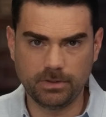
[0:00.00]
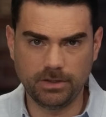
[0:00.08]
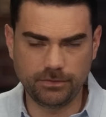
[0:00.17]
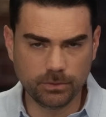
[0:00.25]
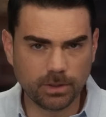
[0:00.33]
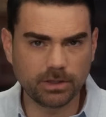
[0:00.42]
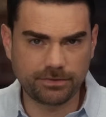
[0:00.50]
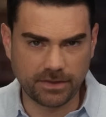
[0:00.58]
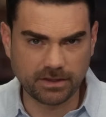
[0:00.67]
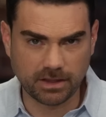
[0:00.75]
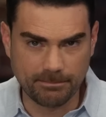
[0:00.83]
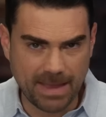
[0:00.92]
If you really
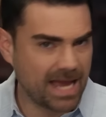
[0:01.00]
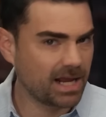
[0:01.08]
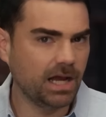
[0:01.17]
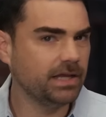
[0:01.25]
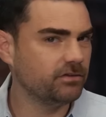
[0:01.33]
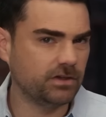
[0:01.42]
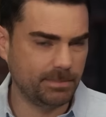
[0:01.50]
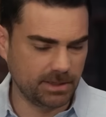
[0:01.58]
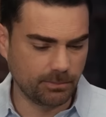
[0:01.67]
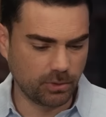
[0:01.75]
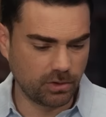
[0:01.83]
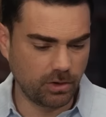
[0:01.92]
think that MAGA is keeping
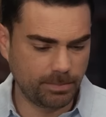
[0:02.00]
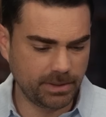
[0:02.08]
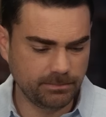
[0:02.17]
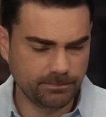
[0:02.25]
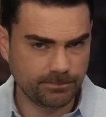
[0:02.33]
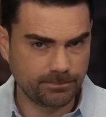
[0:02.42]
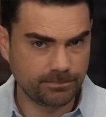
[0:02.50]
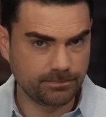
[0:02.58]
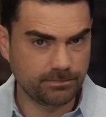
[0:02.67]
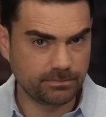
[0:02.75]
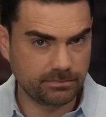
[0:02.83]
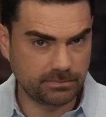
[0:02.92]
the border open,
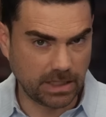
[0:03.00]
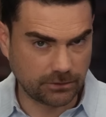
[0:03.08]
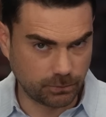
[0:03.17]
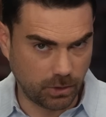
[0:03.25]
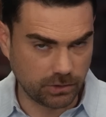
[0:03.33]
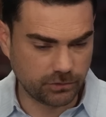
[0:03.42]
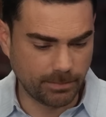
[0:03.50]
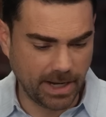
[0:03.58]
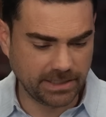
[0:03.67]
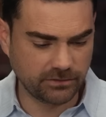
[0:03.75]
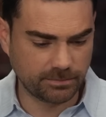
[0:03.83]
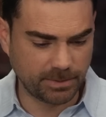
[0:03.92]
that's wrong. Joe
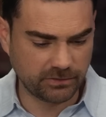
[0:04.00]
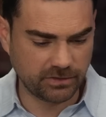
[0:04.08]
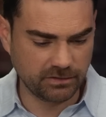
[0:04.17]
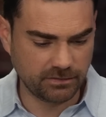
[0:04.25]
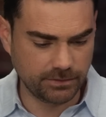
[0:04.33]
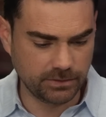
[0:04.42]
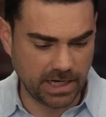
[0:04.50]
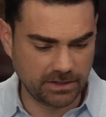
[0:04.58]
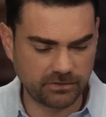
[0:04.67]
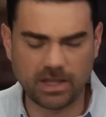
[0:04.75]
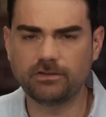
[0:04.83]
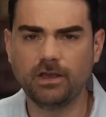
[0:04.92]
Biden is the president of the
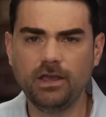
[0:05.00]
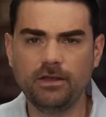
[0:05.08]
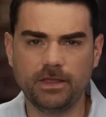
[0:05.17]
United States.